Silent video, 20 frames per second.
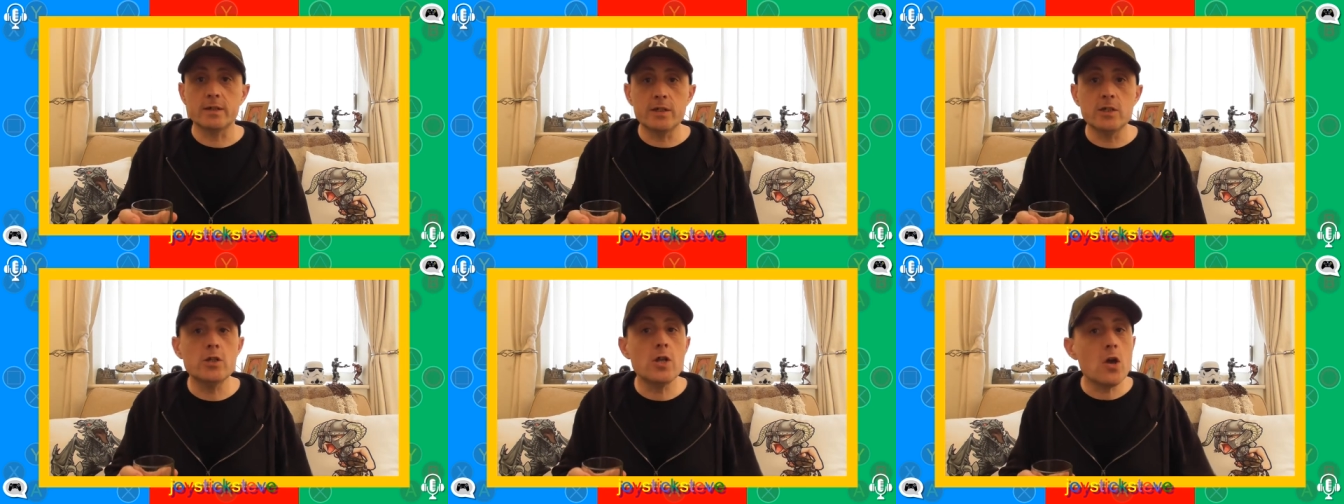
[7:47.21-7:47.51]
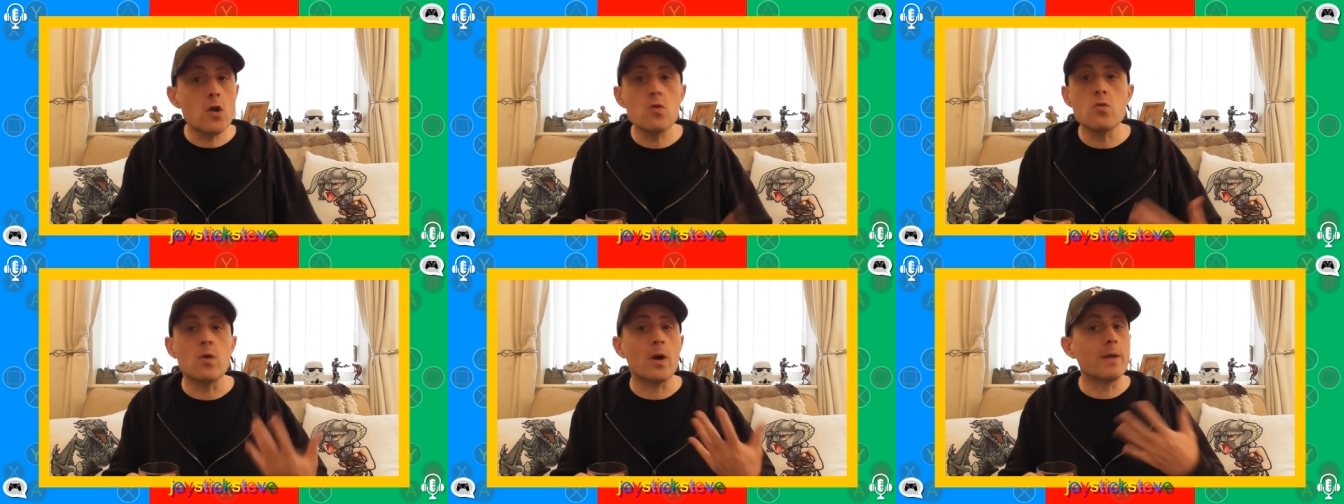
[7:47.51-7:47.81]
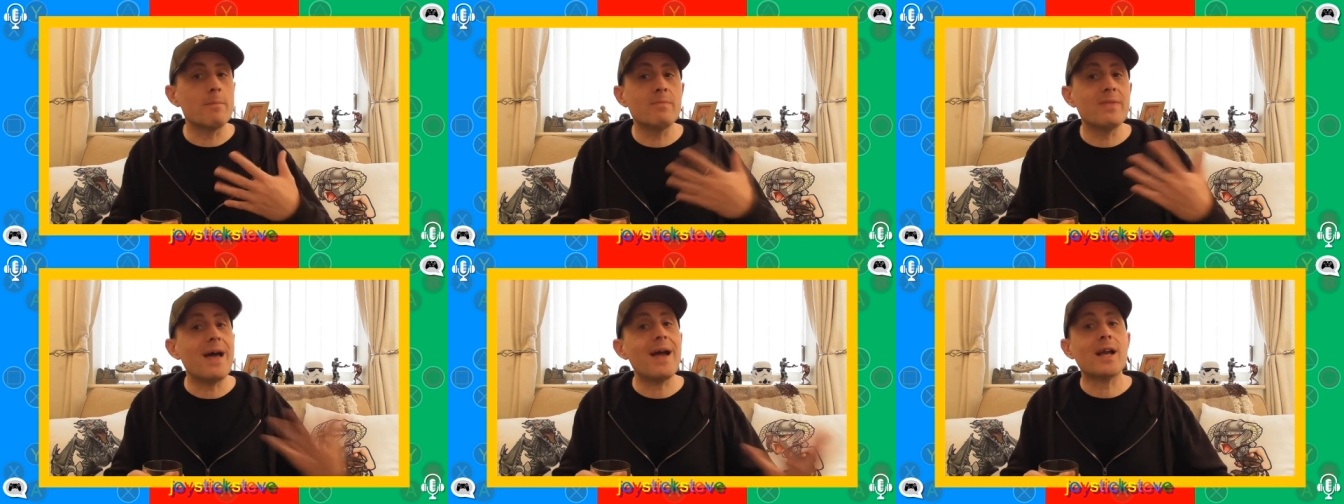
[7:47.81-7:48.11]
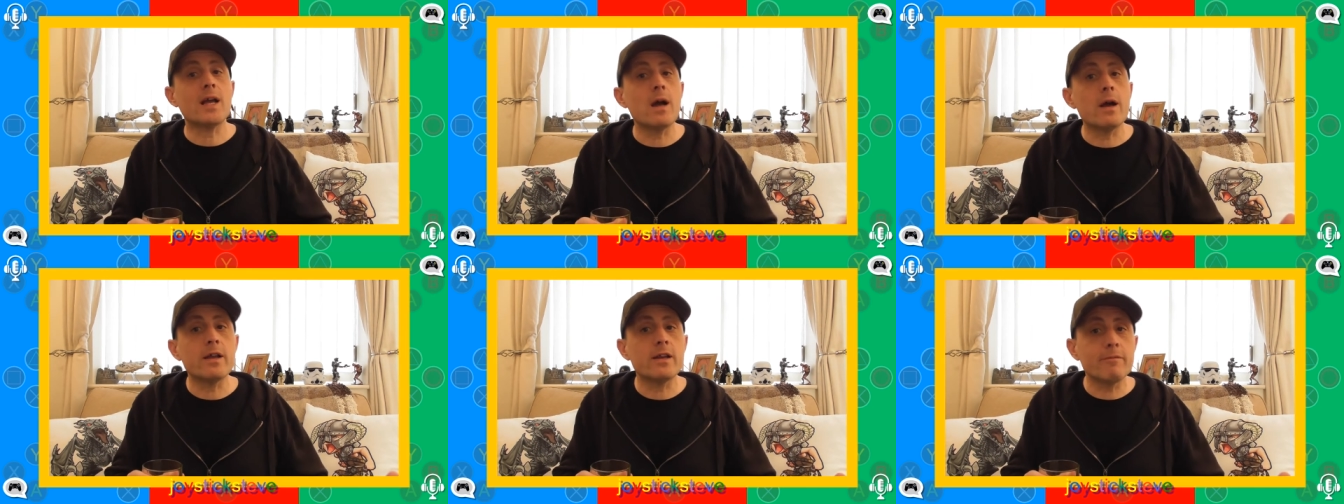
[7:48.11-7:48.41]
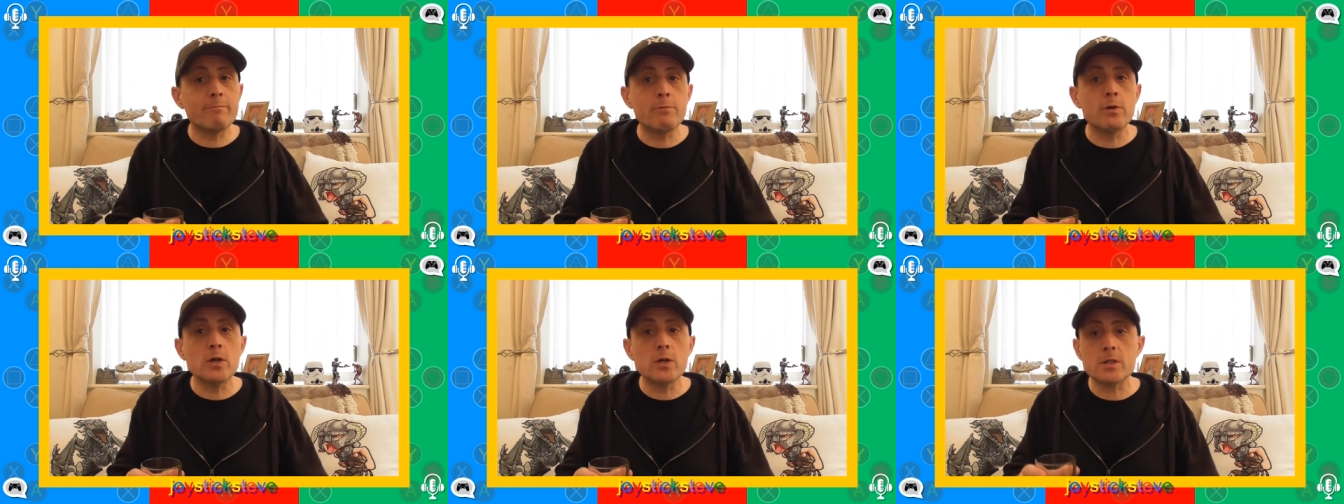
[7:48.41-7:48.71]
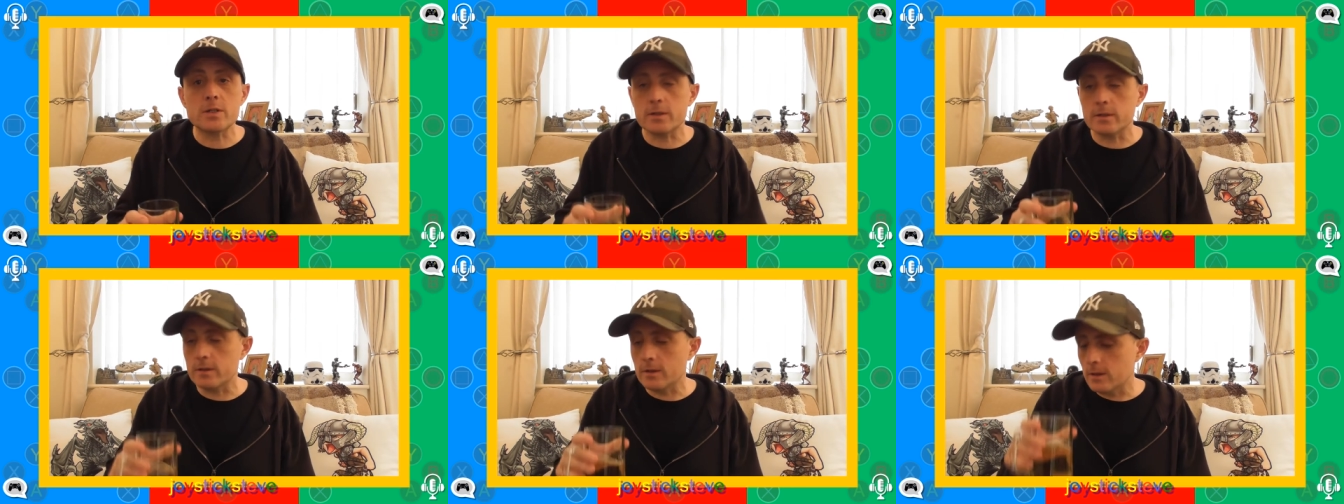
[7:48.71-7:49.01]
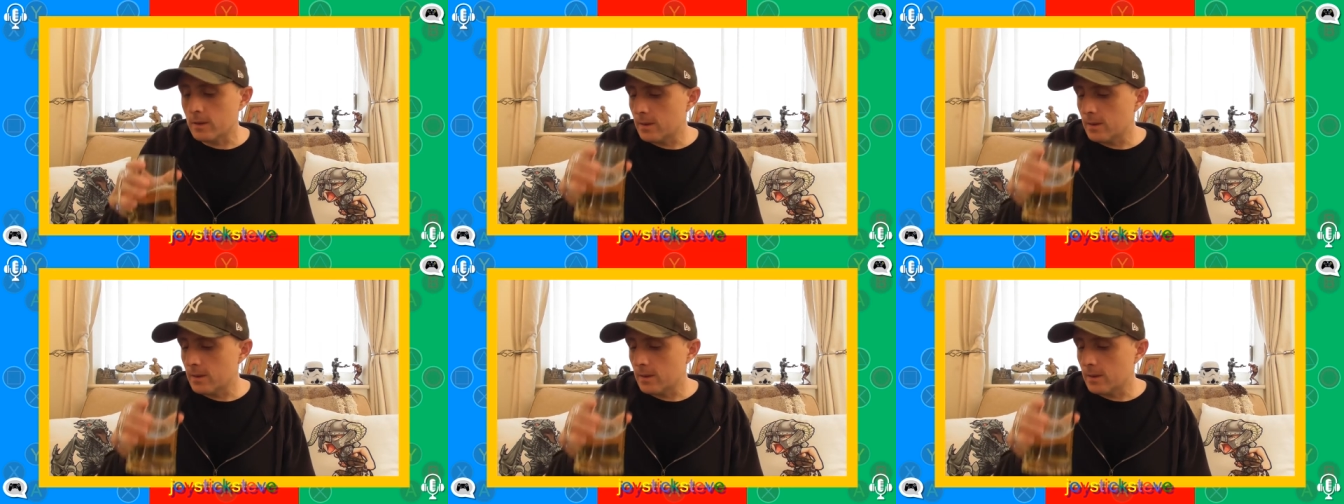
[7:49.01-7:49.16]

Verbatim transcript: You know I'm that kind of person.